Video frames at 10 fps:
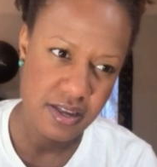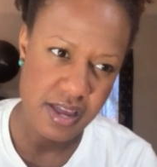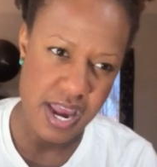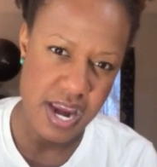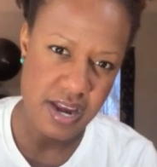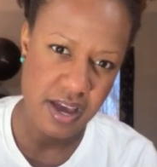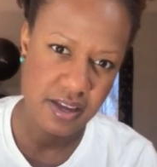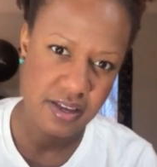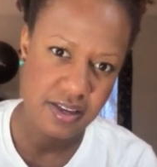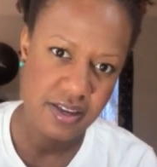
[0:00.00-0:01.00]
Ada.
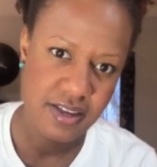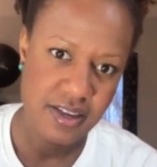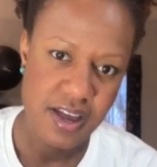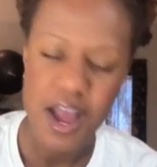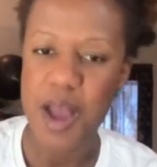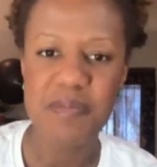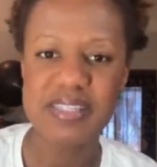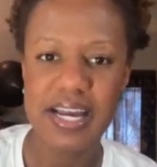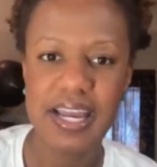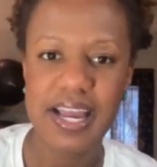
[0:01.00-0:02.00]
I'm
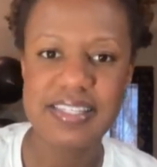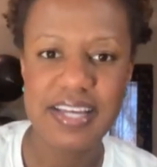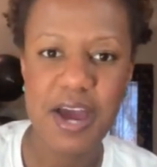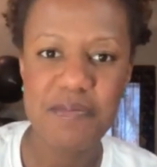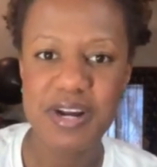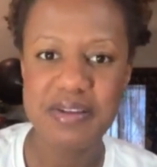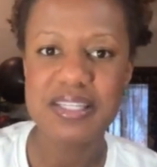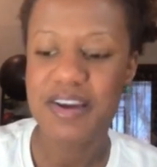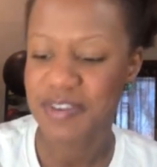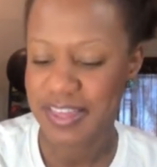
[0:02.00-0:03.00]
second guessing how to pronounce
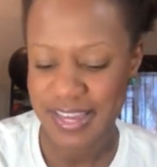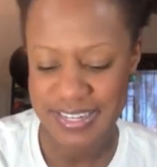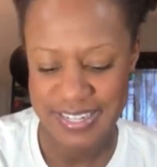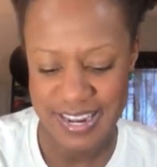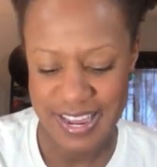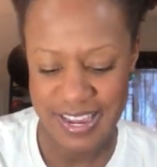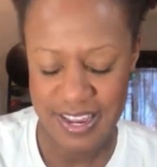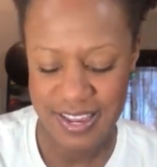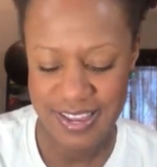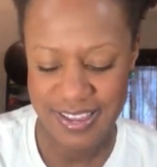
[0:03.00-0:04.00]
everything today.
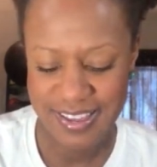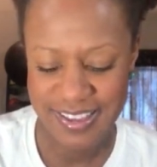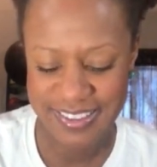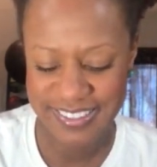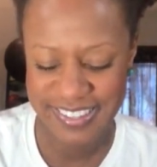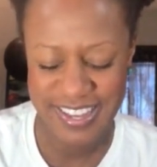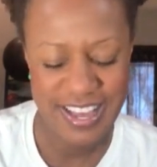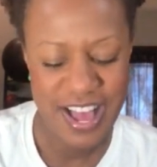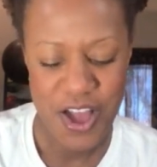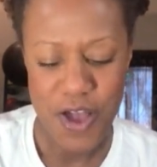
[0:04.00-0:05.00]

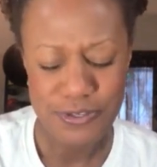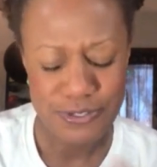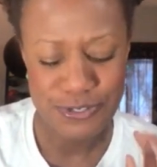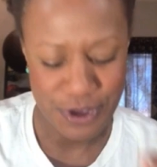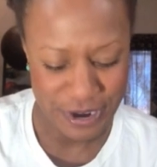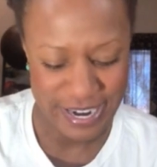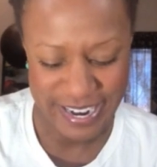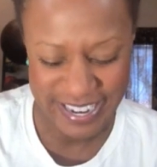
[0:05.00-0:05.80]
Sorry.